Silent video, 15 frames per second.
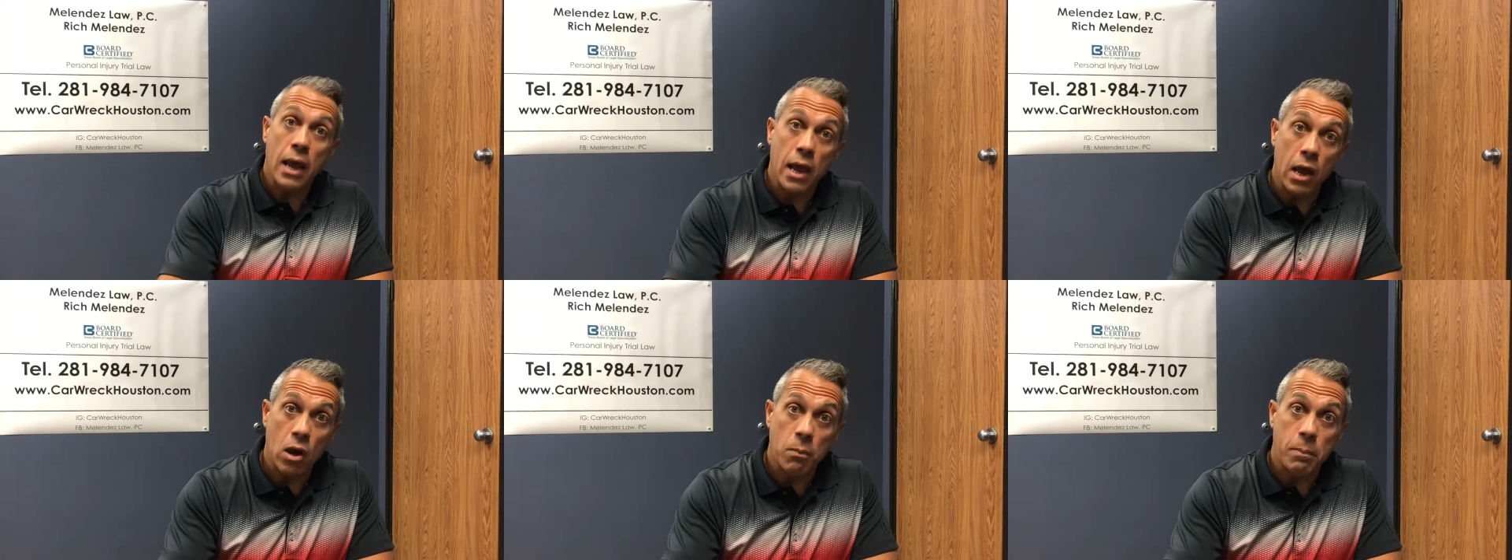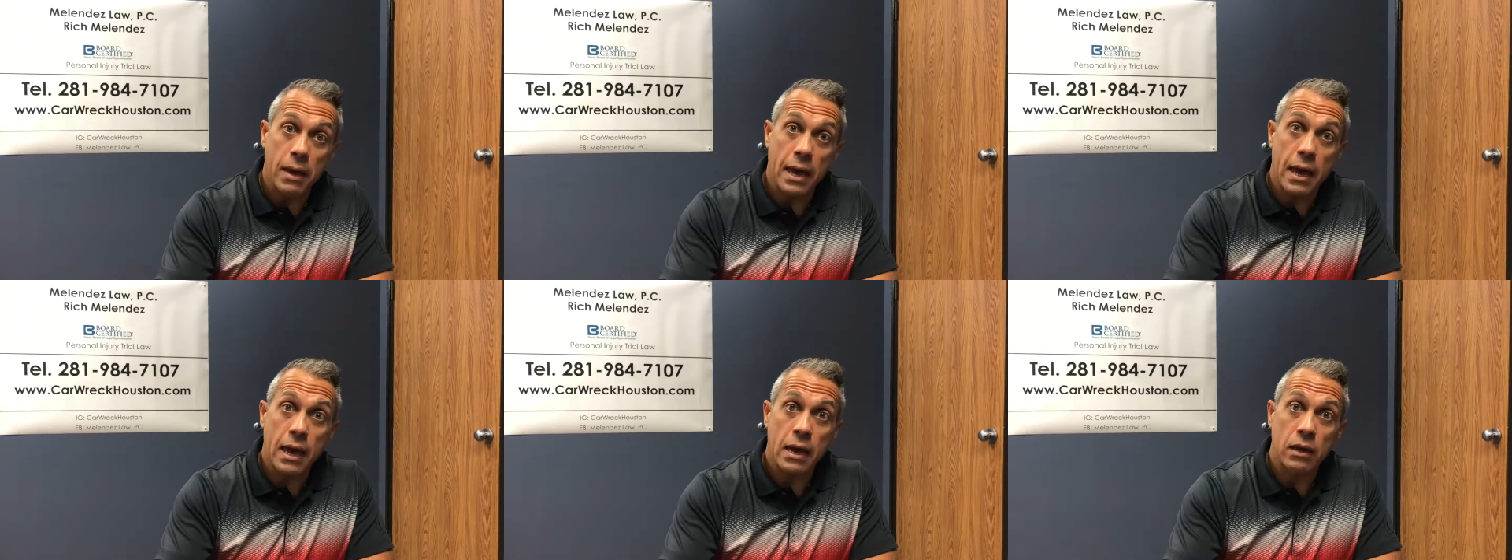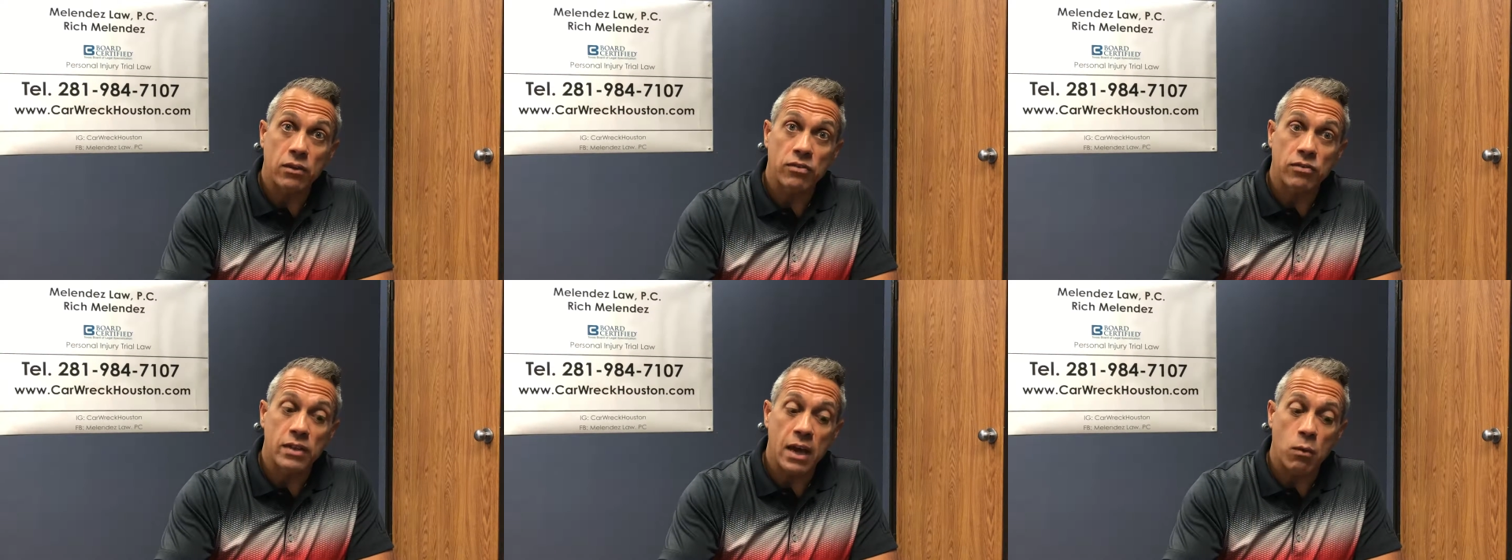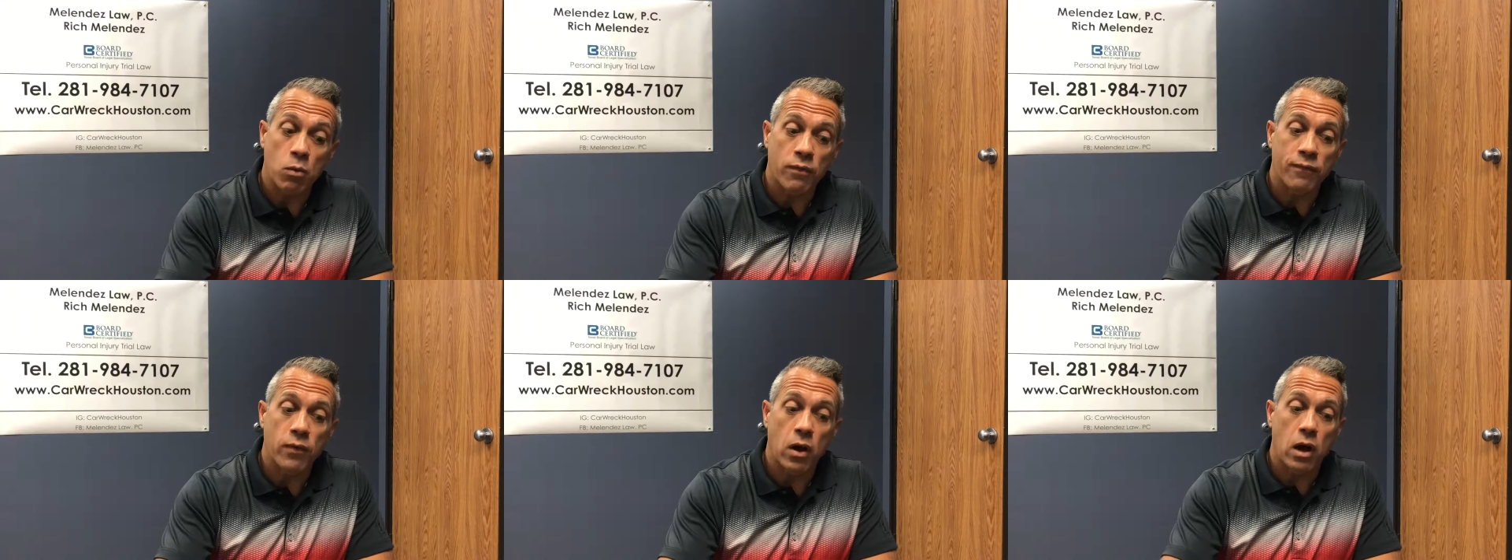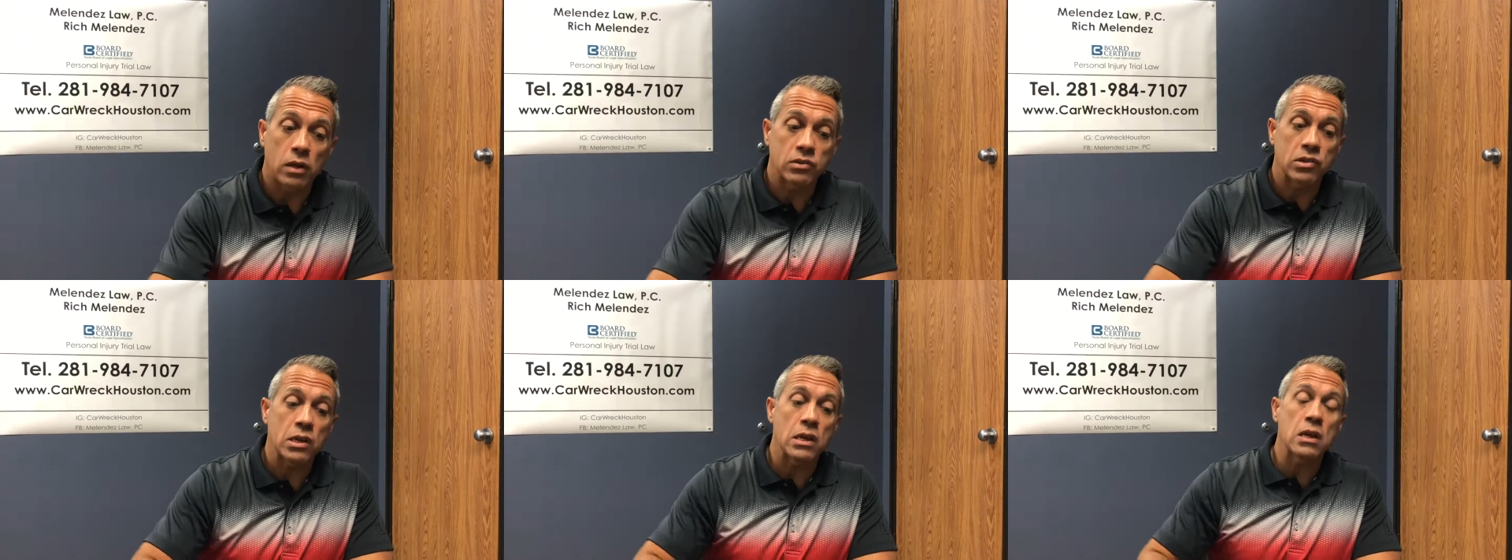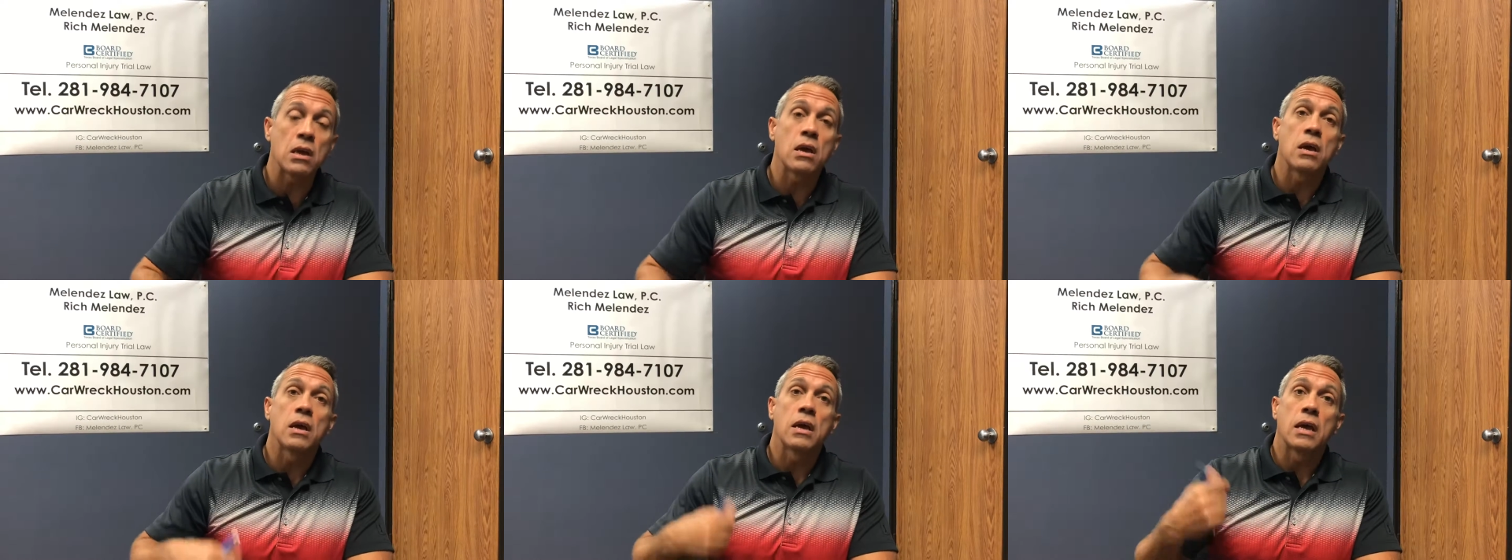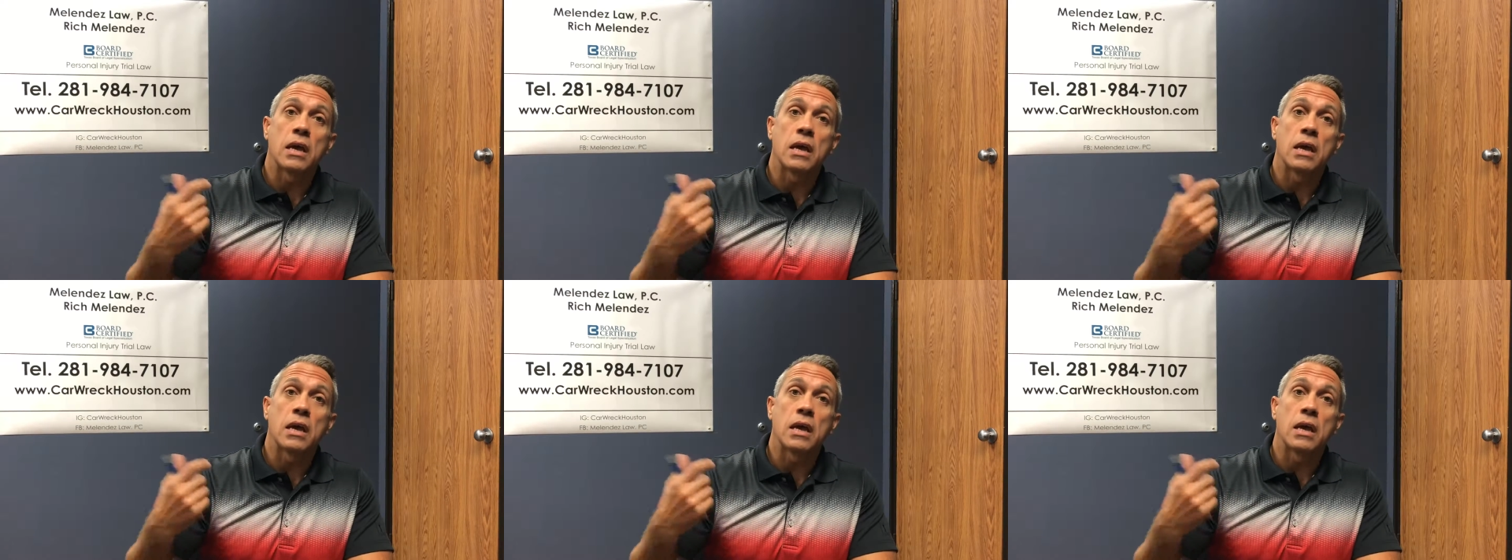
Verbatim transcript: airbags that were faulty,